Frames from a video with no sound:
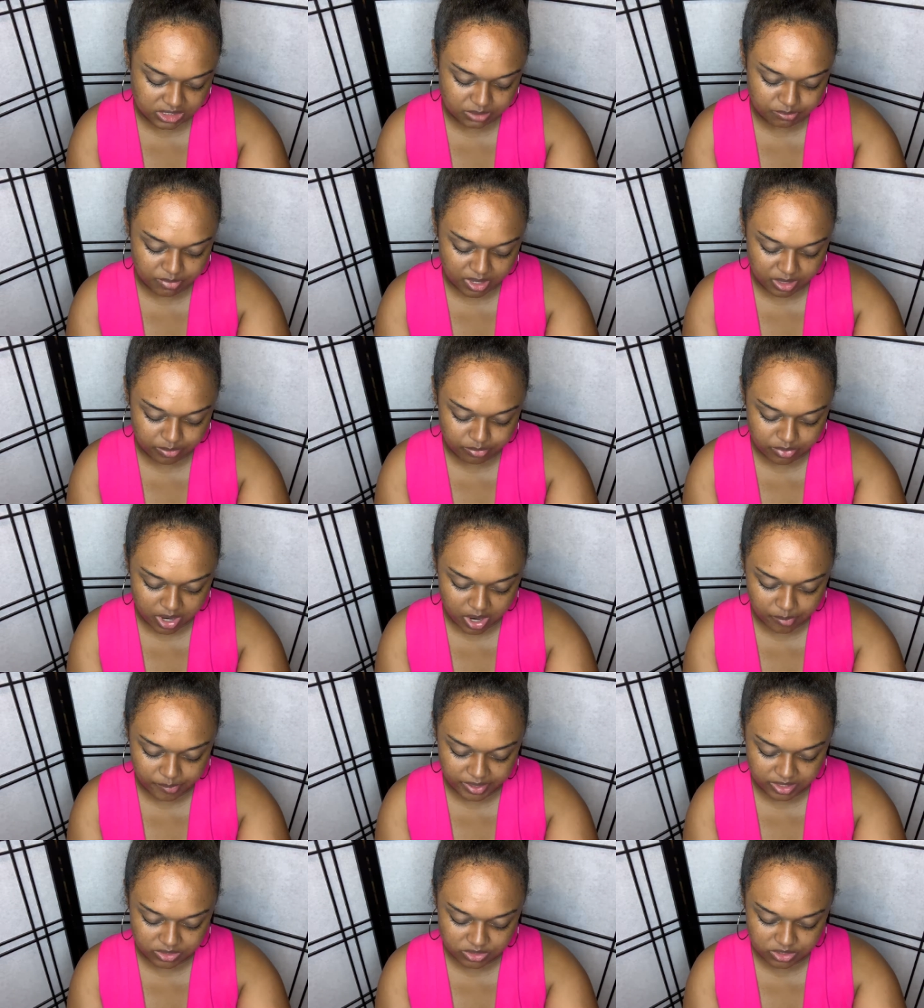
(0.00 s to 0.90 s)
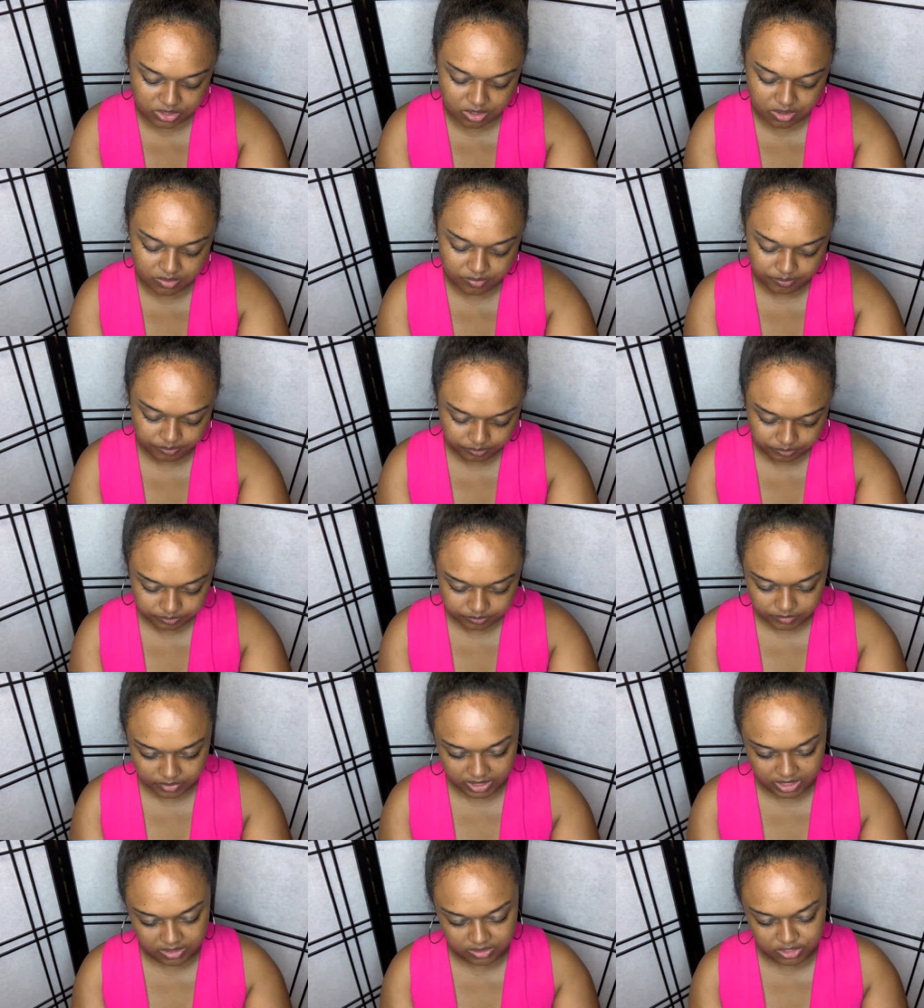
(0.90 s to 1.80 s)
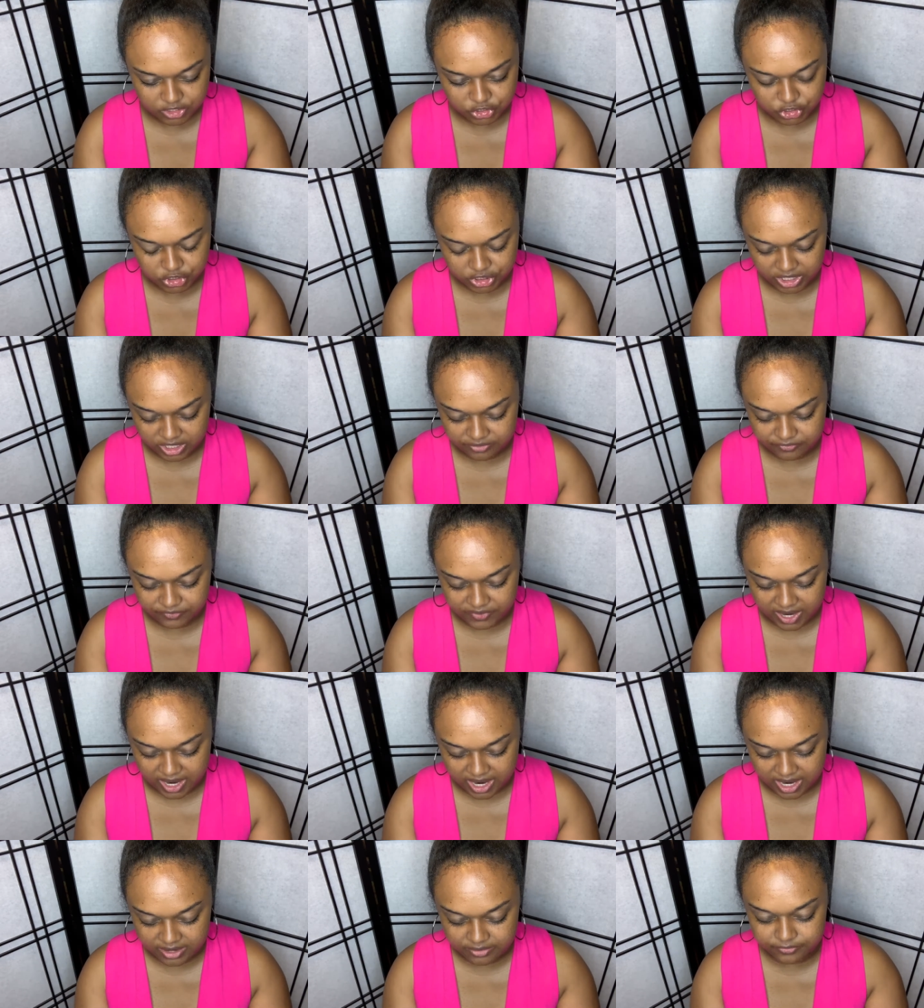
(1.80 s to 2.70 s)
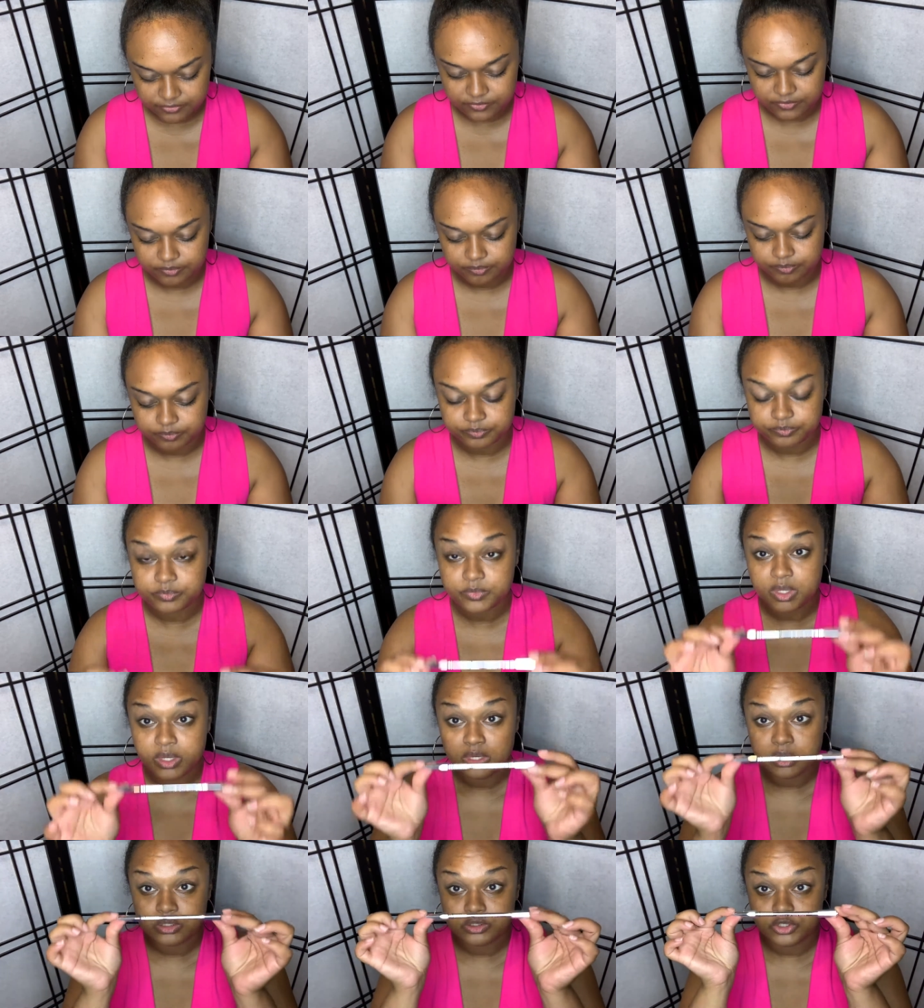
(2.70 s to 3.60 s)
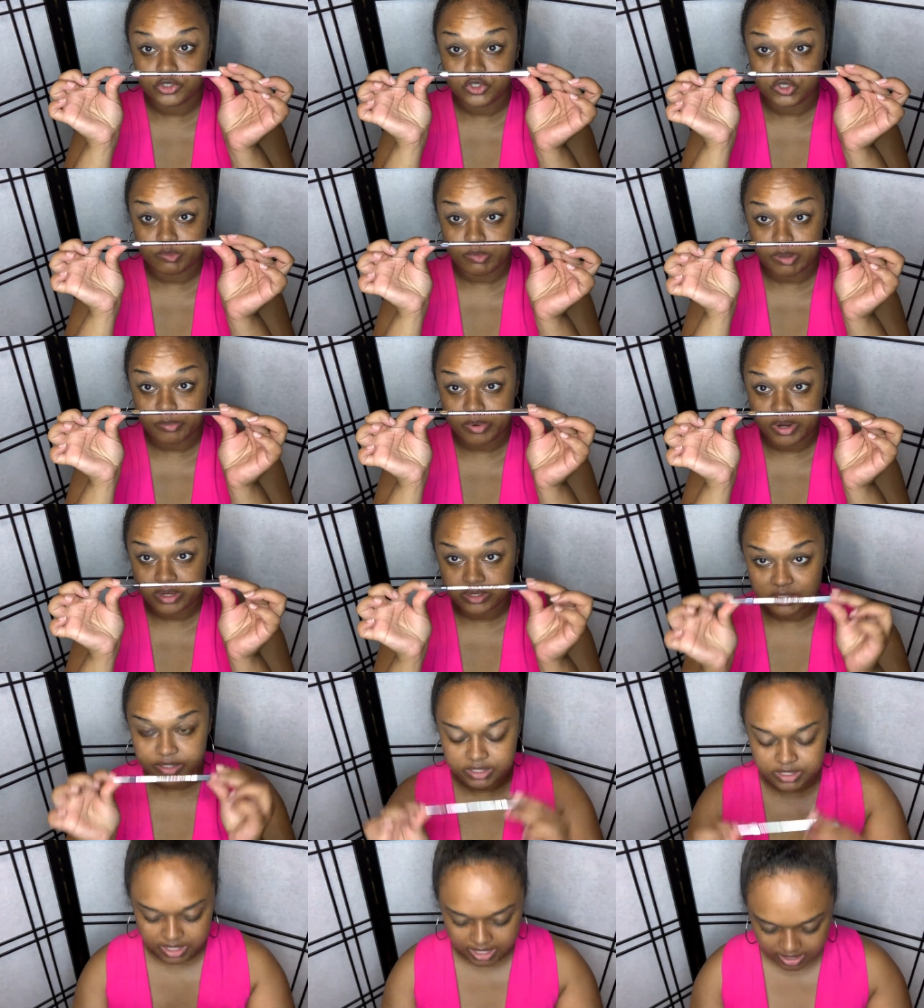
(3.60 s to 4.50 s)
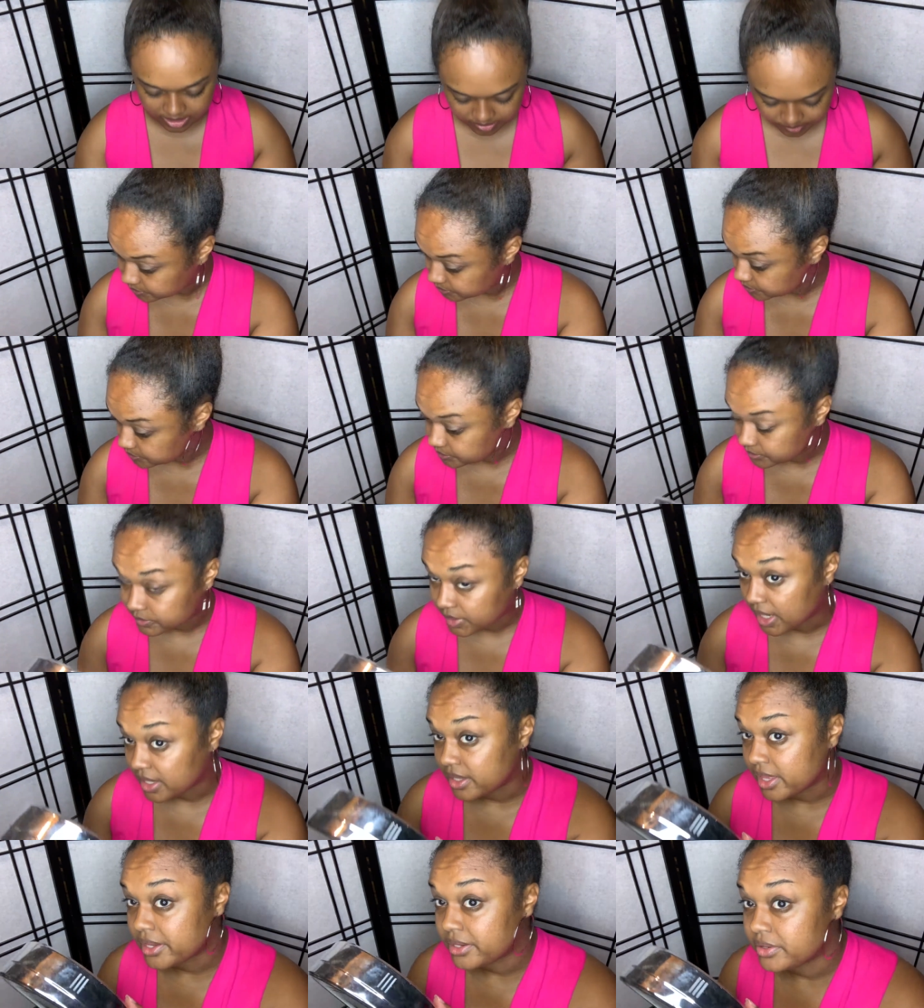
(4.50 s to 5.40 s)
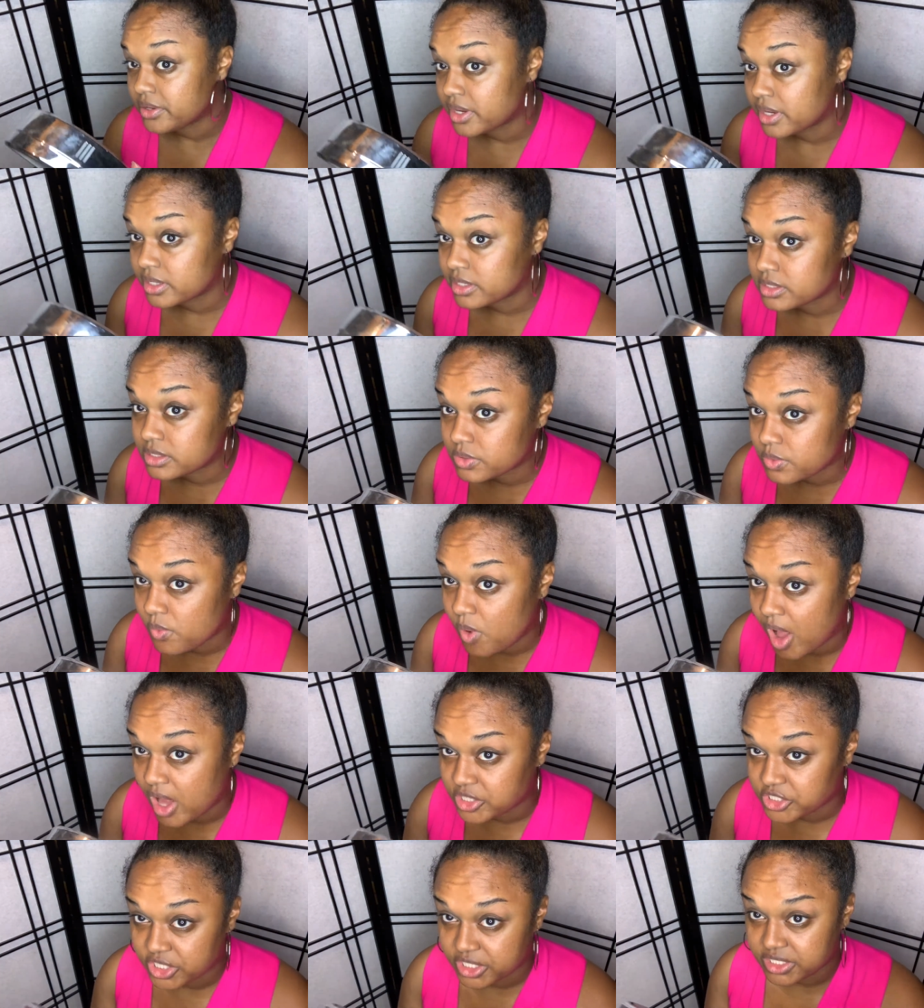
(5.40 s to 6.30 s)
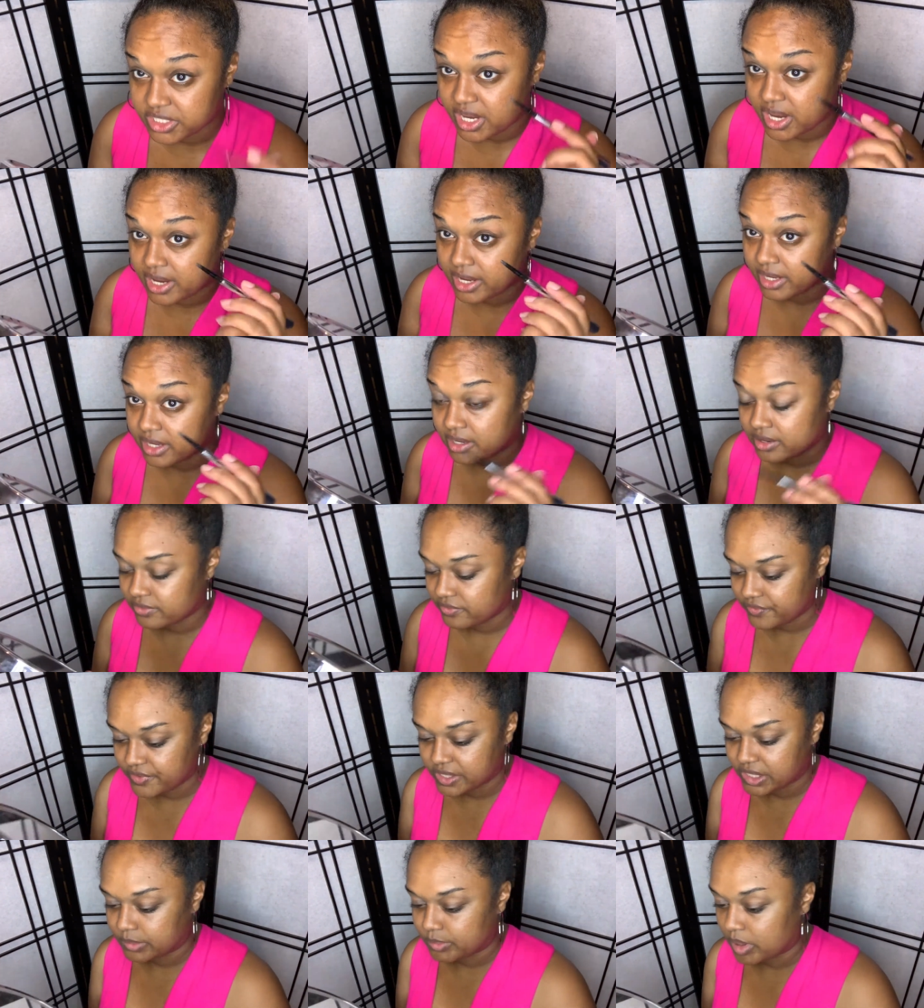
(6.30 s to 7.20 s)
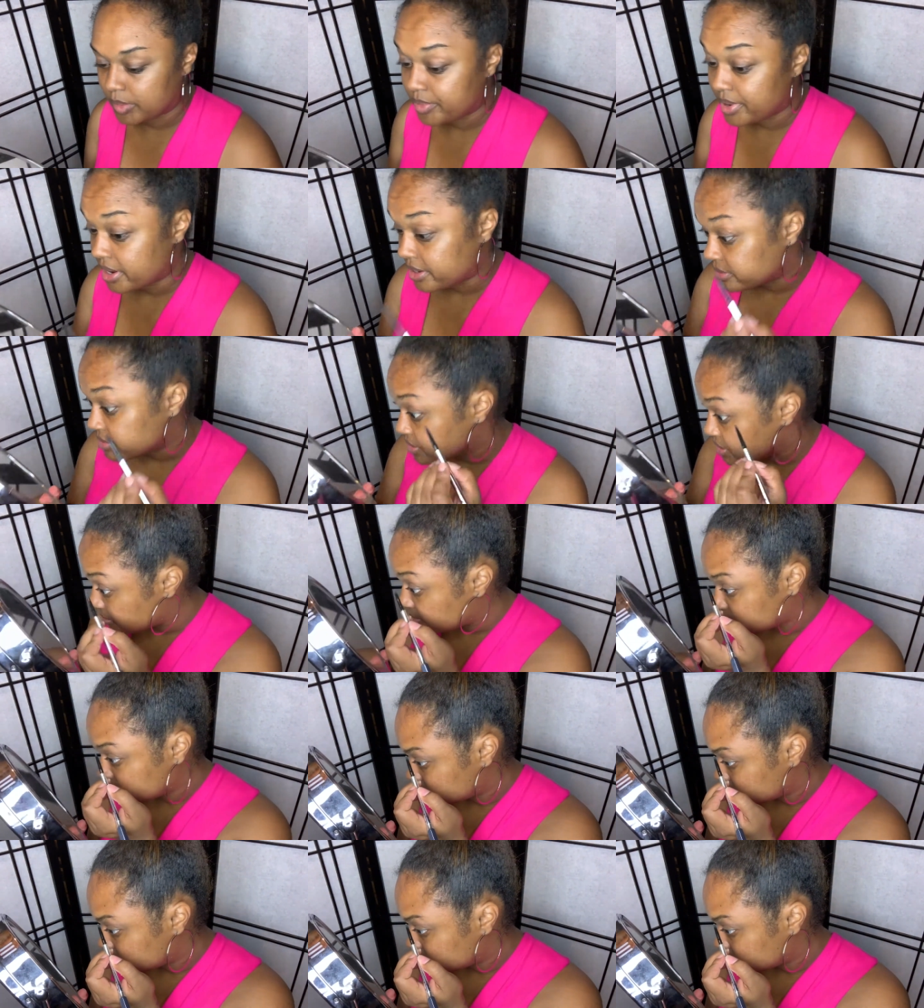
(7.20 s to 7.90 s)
My Brow Pencil in the shade 5 to do my brows today. I'll let you guys watch as I fill in my brows.